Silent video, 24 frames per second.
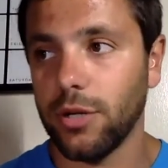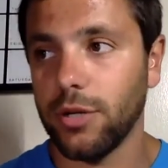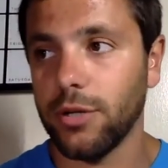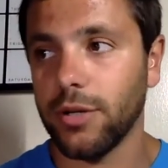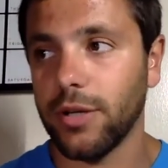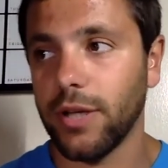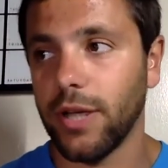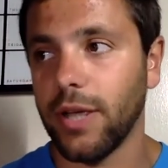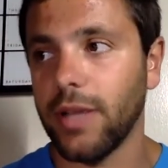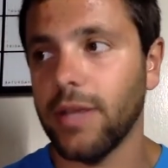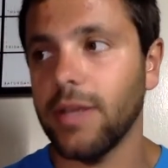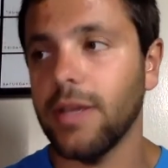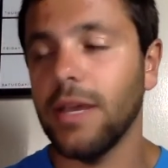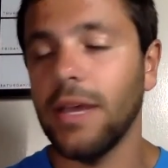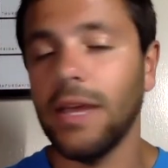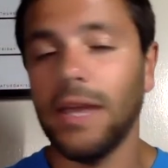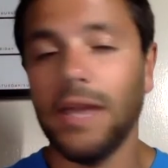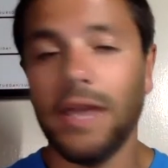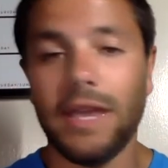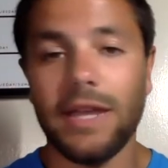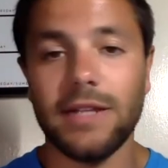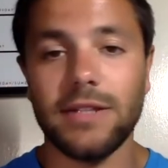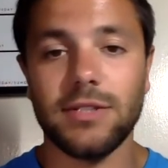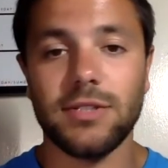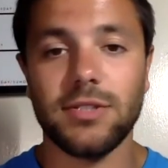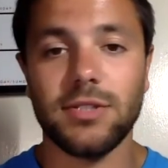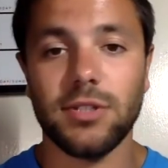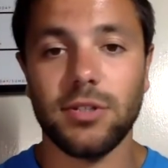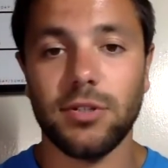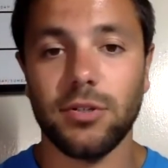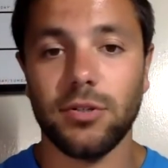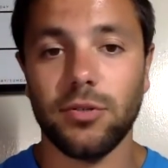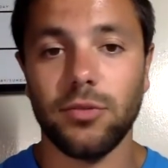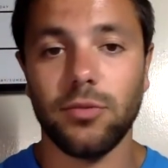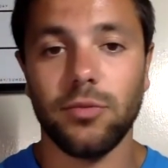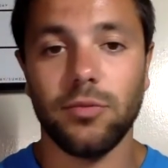Okay. And
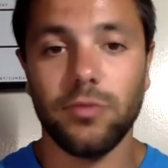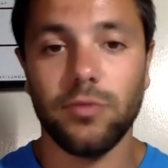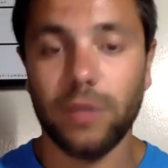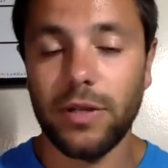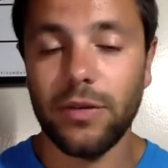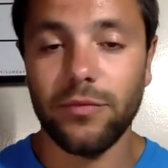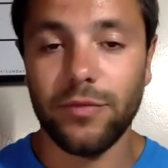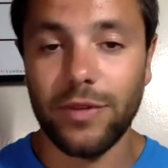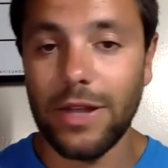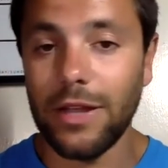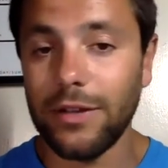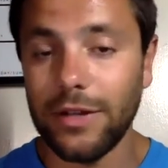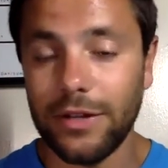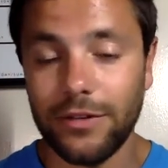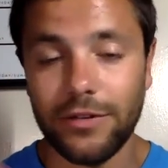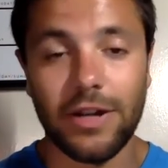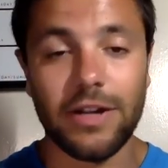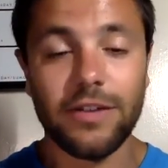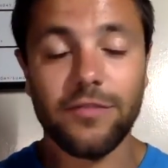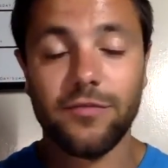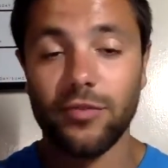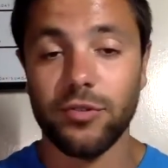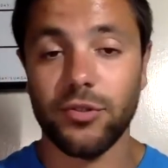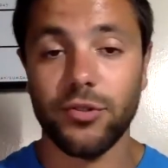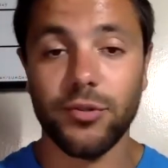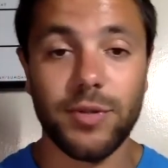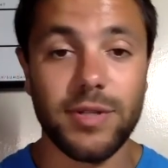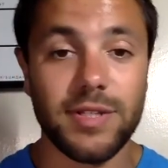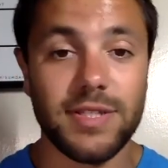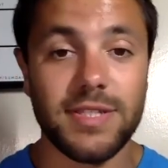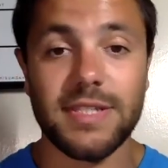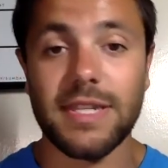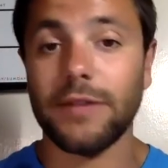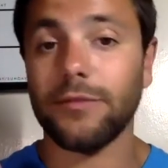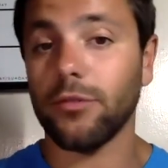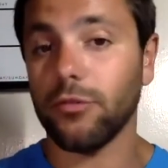so, in reality, right, if we're doing
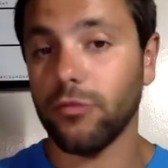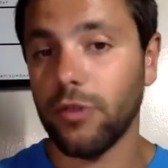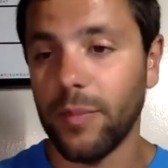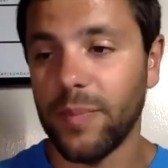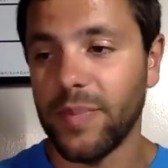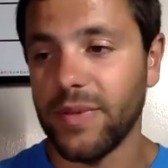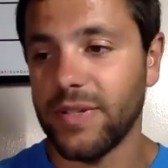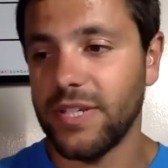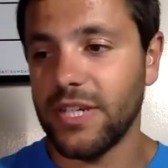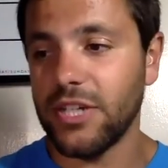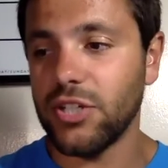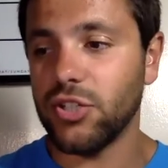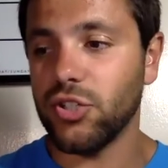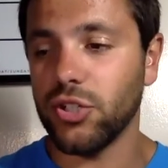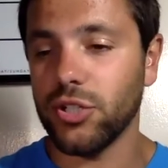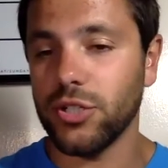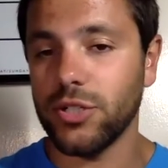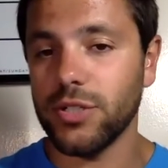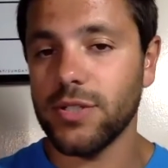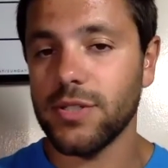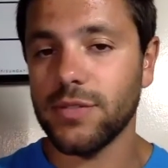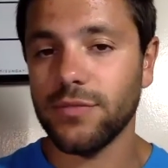several repetitions,